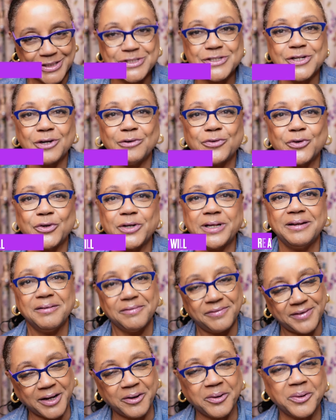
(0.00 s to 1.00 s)
Jovoy,
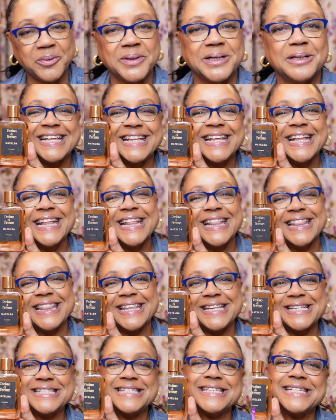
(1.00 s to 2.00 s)
Fire at Will.
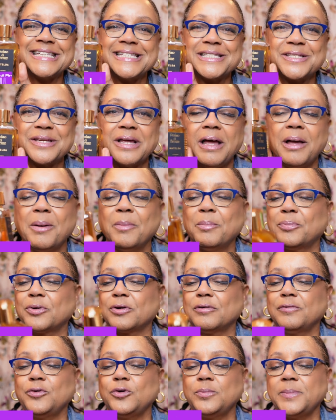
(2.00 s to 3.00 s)
This is
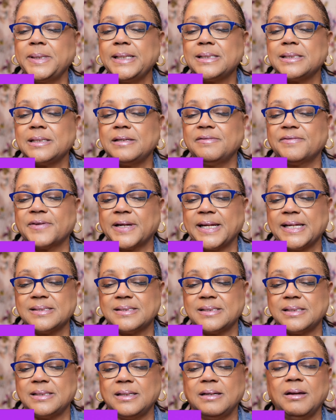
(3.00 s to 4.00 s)
Profumi di
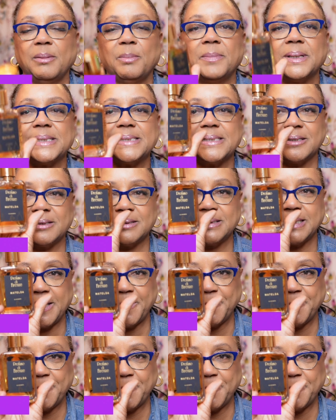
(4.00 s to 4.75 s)
Firenze Matilda.